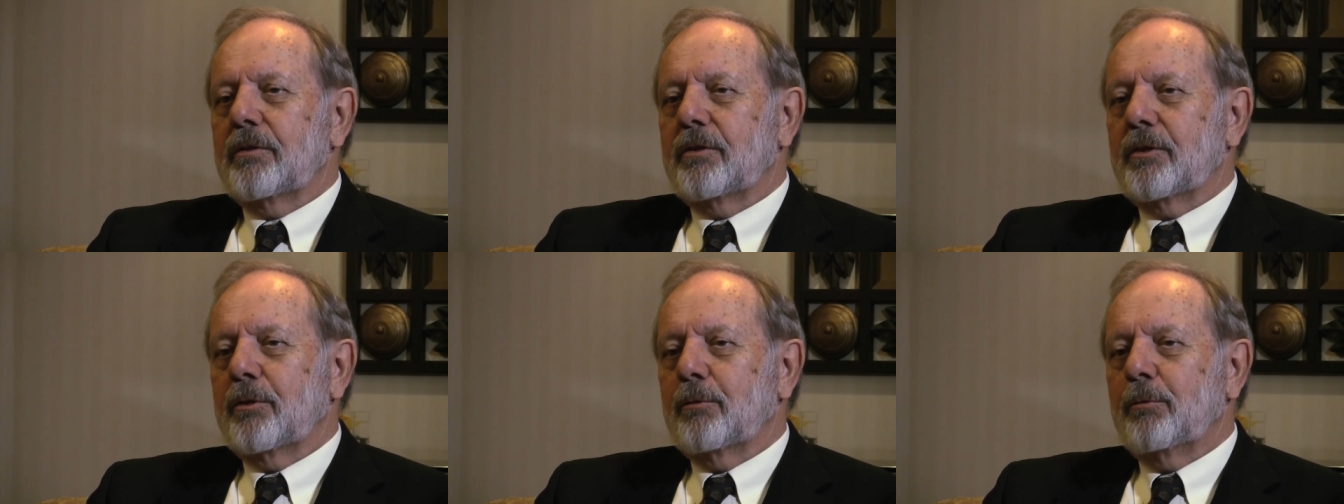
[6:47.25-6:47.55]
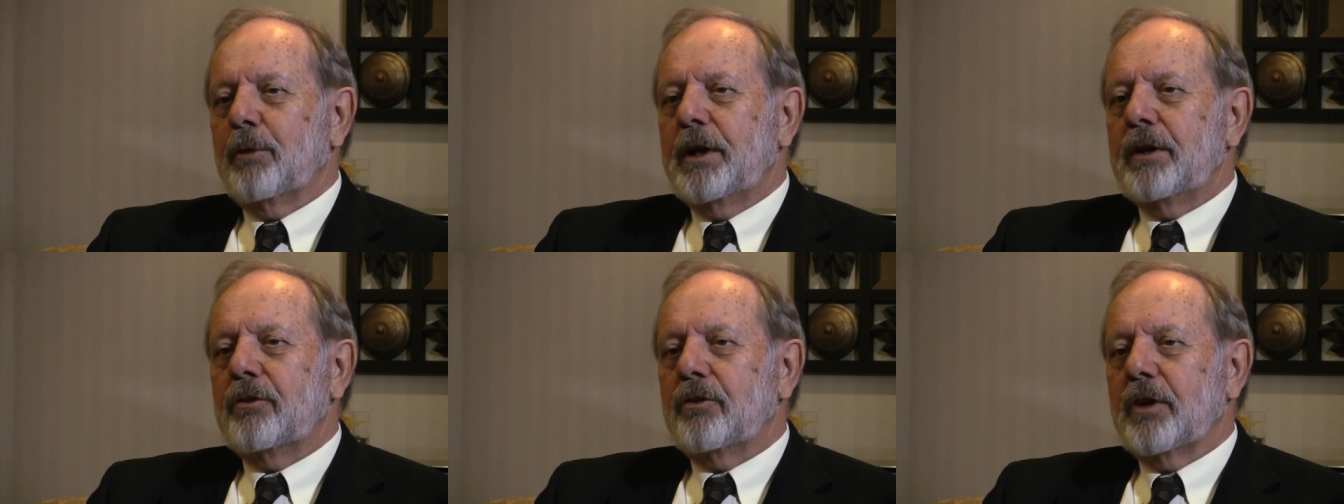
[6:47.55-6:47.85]
to
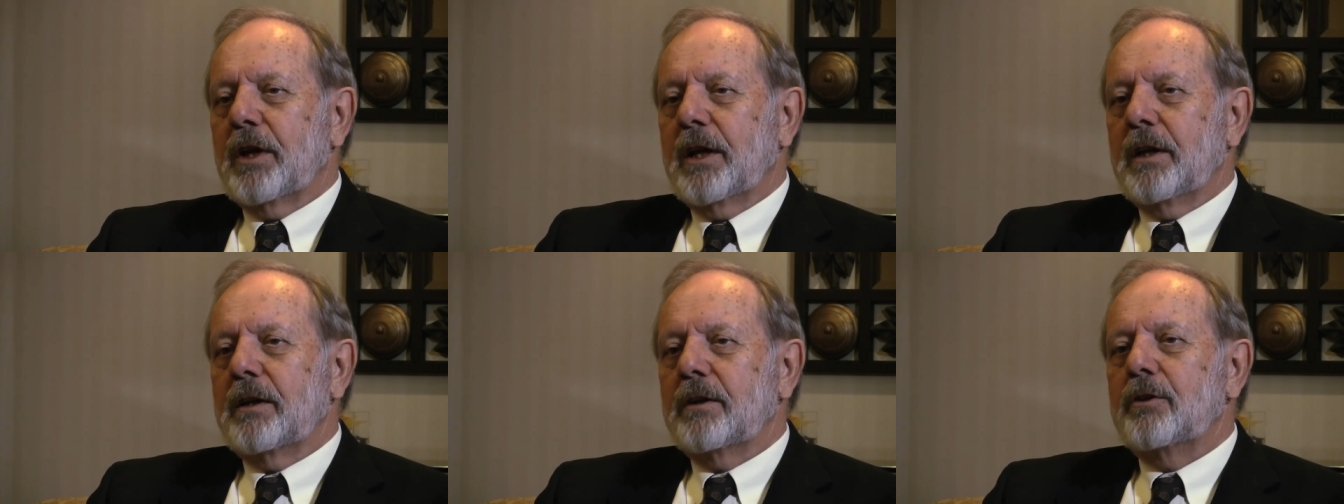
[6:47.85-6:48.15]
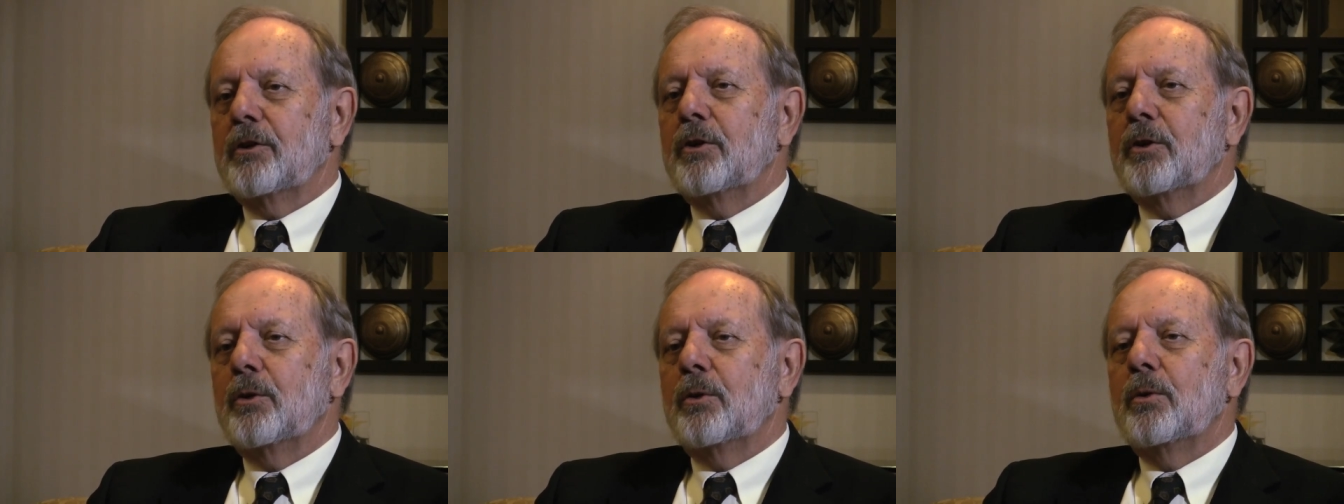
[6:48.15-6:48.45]
reach a
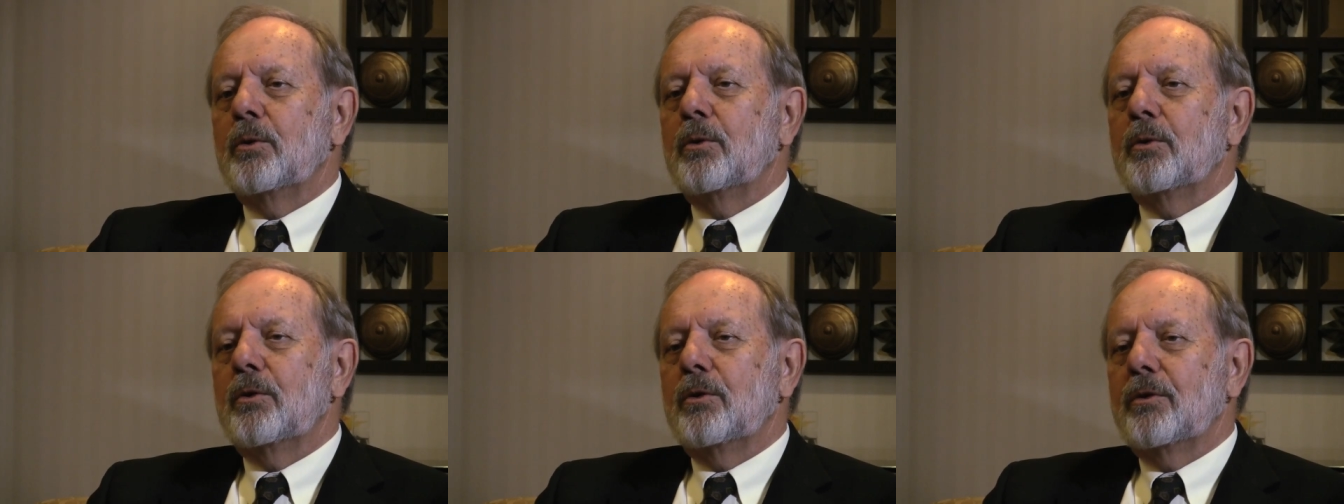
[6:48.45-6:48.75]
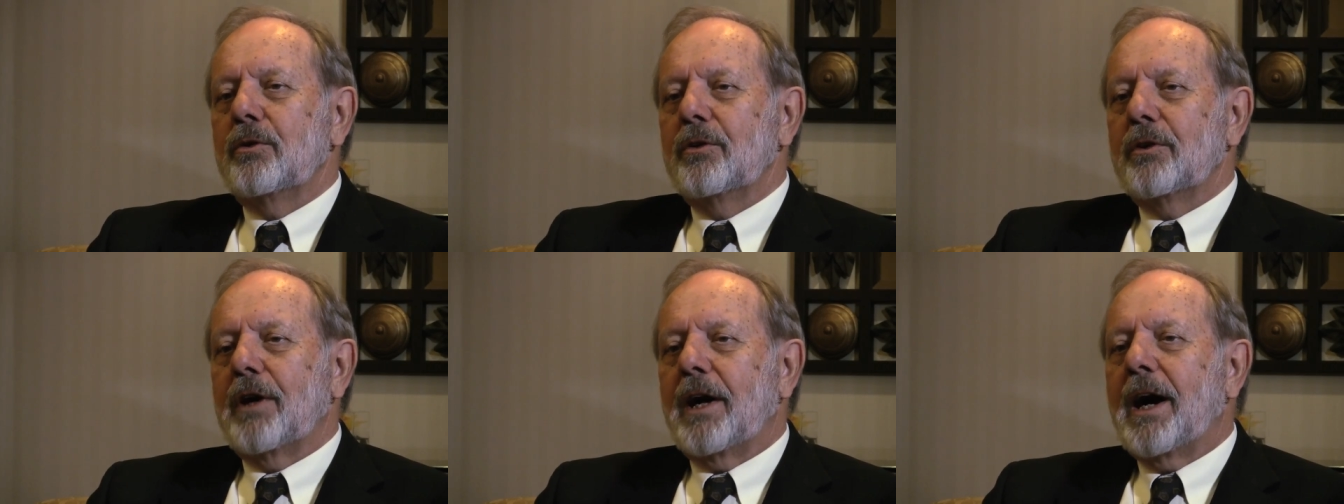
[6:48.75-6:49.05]
new
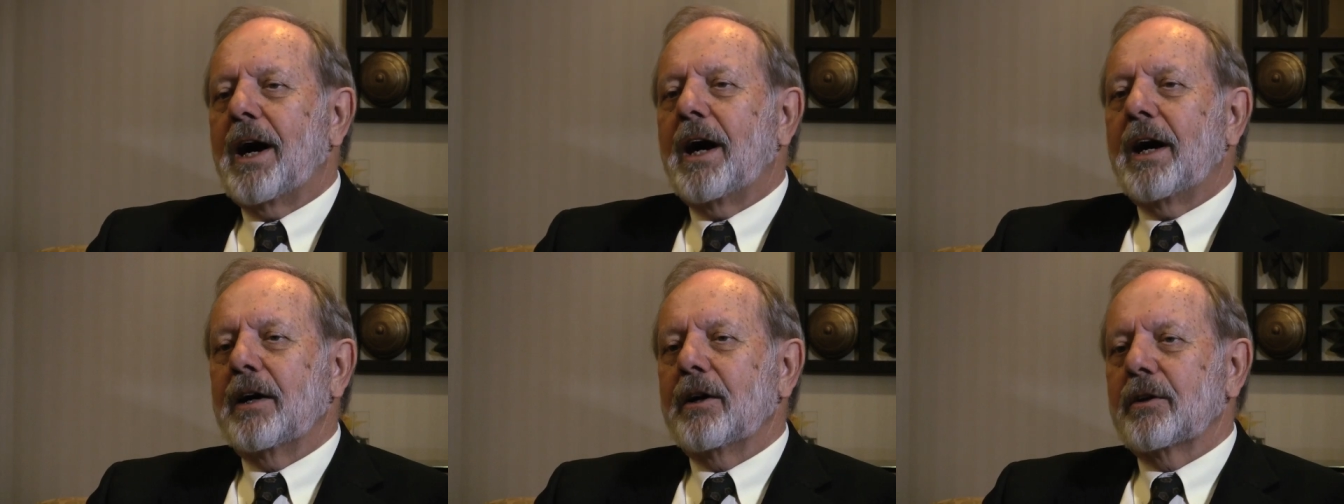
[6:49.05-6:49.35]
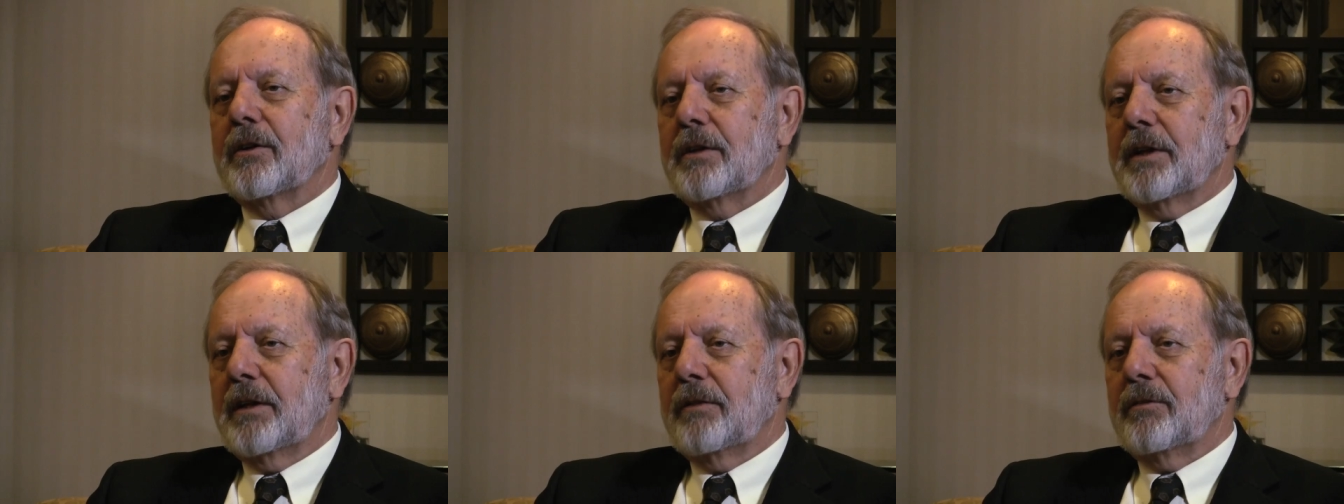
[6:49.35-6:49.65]

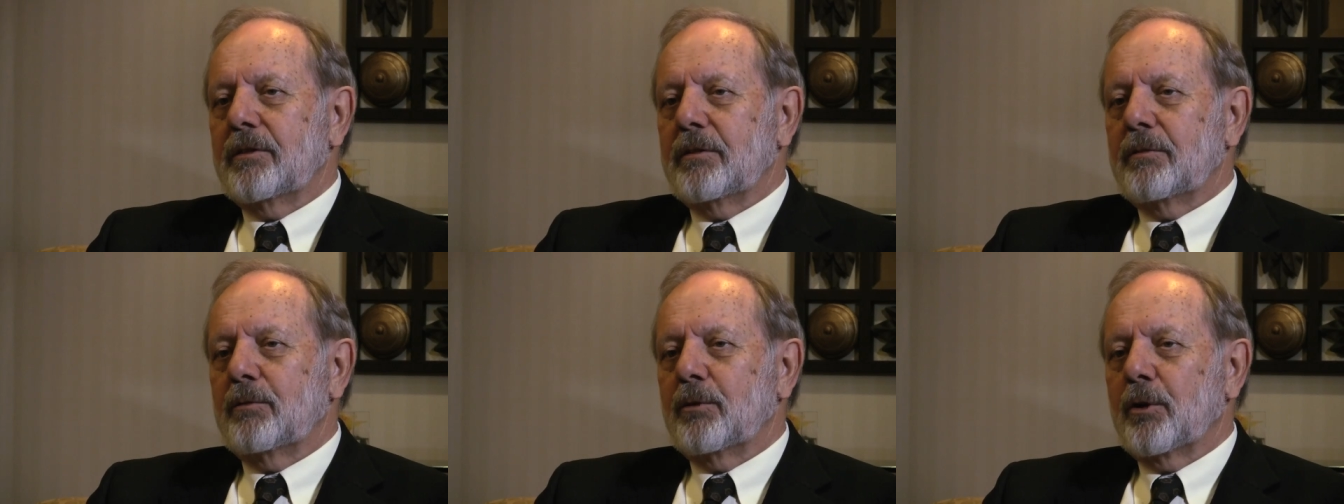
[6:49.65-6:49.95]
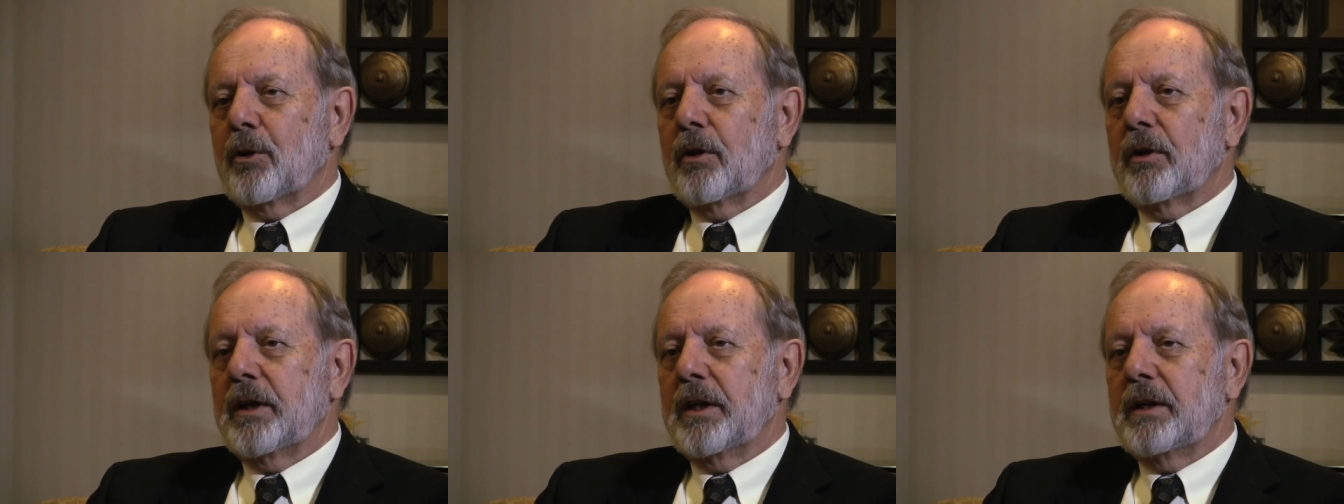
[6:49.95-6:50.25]
higher level of
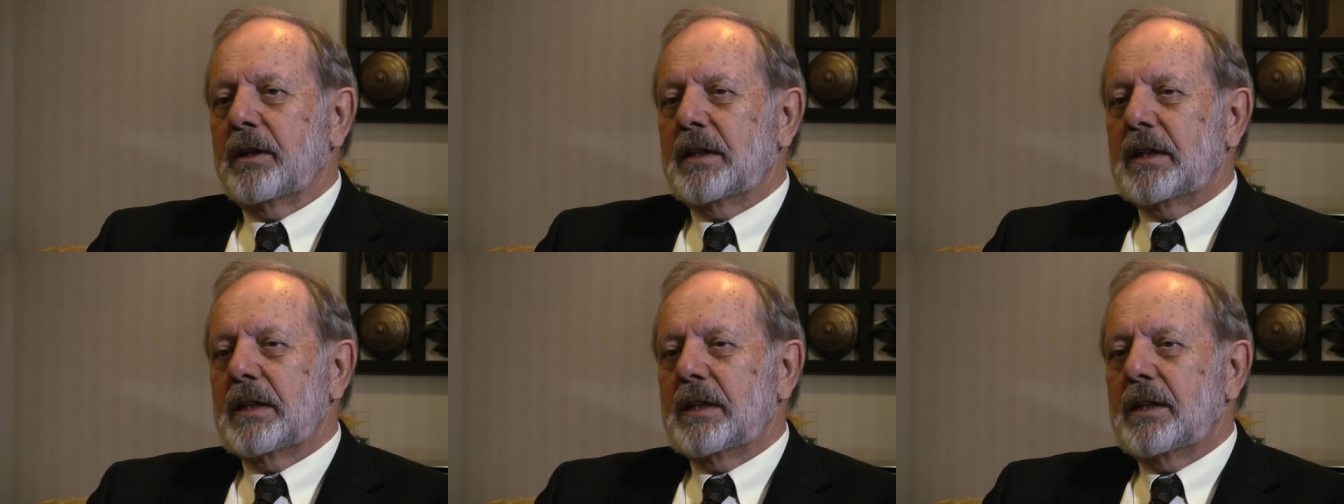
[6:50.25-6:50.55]
learning.